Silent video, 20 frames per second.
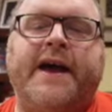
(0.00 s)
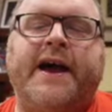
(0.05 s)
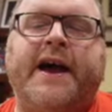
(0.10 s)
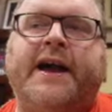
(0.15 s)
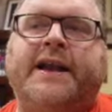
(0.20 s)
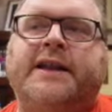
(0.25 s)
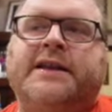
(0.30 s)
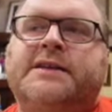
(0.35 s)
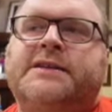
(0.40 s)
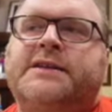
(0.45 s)

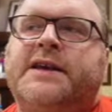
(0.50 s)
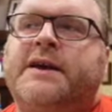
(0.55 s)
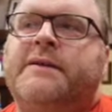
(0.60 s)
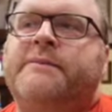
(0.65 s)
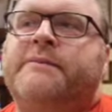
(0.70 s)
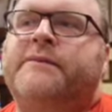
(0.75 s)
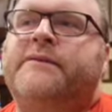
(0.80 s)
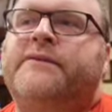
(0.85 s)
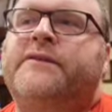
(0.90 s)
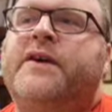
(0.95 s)
And
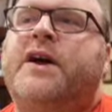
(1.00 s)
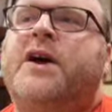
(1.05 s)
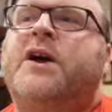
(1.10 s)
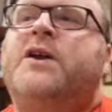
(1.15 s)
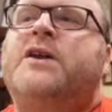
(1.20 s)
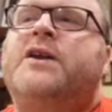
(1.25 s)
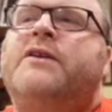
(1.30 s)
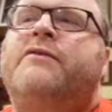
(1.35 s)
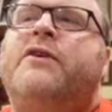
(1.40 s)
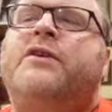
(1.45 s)

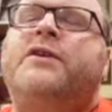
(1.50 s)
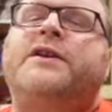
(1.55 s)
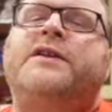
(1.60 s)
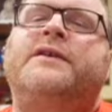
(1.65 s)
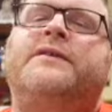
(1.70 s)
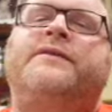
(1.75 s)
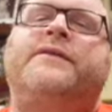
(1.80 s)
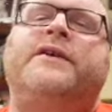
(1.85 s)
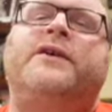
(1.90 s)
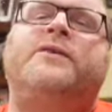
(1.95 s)
earlier on in
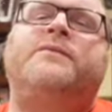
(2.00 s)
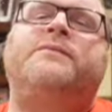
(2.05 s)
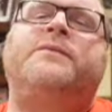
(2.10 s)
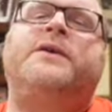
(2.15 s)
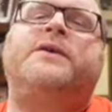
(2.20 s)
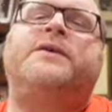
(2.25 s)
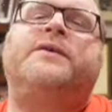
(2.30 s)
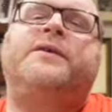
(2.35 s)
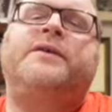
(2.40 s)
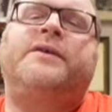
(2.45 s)
the film,
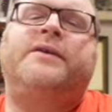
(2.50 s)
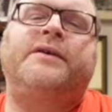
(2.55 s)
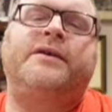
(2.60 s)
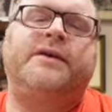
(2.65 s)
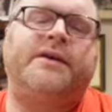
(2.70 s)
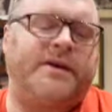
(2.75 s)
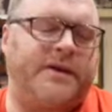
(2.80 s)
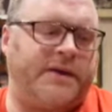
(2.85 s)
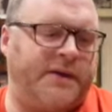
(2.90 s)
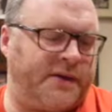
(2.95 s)

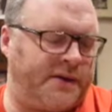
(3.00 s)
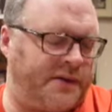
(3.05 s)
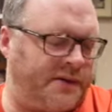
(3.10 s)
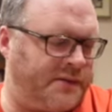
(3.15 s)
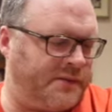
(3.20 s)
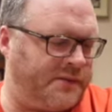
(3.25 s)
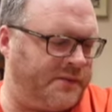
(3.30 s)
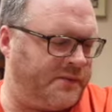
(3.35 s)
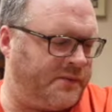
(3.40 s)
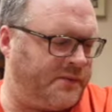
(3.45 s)

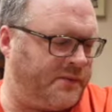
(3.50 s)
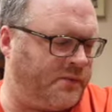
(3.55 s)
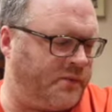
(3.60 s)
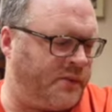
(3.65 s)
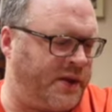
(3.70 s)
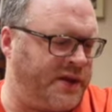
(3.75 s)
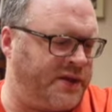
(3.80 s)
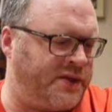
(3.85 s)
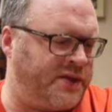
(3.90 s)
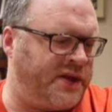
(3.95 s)

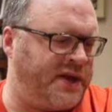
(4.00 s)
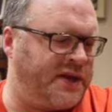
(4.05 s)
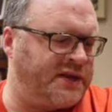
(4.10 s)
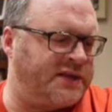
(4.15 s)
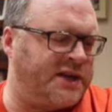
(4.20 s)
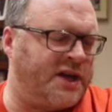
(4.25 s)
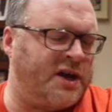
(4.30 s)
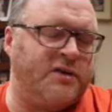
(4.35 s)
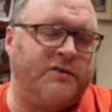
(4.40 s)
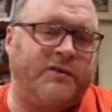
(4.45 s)
when things
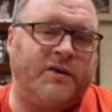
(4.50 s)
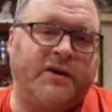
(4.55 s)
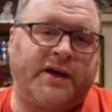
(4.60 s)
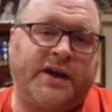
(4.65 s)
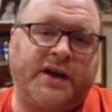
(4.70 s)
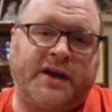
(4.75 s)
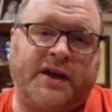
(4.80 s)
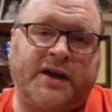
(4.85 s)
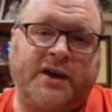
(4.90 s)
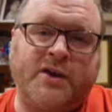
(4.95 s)
go wrong
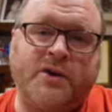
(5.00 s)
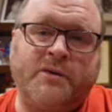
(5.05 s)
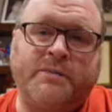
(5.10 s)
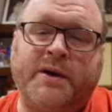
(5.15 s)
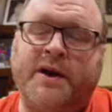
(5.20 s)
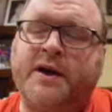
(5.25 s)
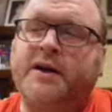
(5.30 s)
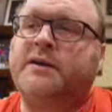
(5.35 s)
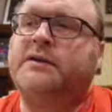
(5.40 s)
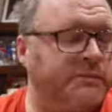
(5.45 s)
in
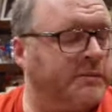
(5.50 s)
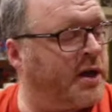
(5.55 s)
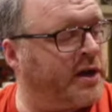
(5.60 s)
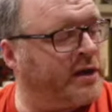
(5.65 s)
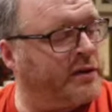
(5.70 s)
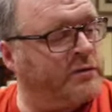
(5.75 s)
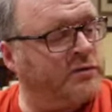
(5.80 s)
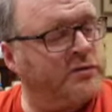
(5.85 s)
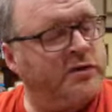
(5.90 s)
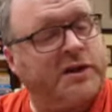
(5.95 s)
Cuba,
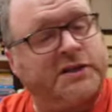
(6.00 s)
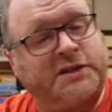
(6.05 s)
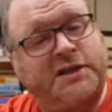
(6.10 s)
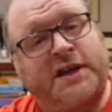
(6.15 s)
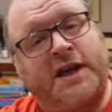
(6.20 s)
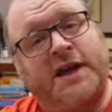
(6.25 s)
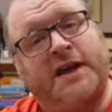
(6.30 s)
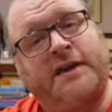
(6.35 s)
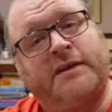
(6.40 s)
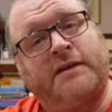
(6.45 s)
Michael tries to
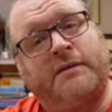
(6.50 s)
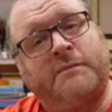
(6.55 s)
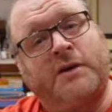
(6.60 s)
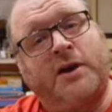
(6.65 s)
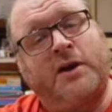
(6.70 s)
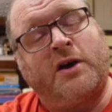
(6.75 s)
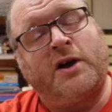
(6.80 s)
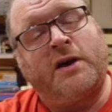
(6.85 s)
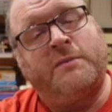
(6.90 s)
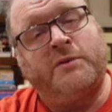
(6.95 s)
get
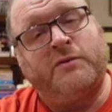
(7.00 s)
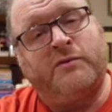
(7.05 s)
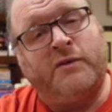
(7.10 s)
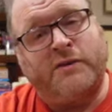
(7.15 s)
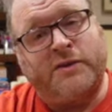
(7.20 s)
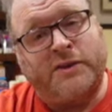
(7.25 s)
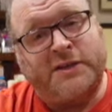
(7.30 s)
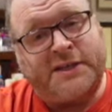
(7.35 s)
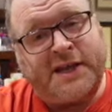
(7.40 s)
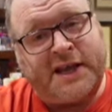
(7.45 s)
Hyman
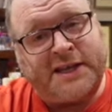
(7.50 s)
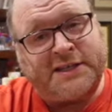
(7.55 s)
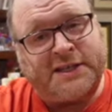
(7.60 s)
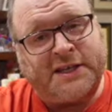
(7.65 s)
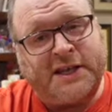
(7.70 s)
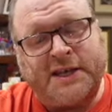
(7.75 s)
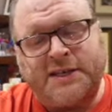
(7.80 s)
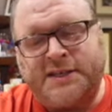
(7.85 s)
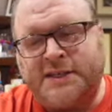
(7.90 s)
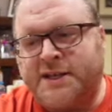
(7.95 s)
Roth
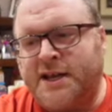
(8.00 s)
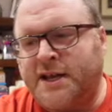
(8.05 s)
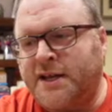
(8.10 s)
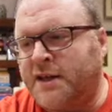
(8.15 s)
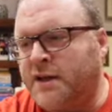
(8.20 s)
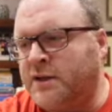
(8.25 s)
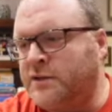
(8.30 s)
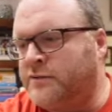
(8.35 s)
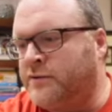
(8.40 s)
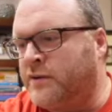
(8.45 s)
assassinated. That
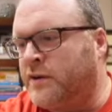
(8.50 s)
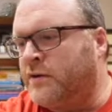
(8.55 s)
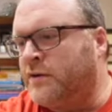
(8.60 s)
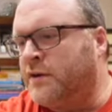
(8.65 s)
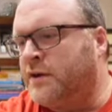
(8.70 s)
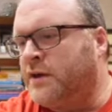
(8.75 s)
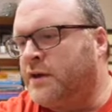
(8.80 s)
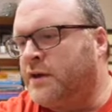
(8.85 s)
goes wrong.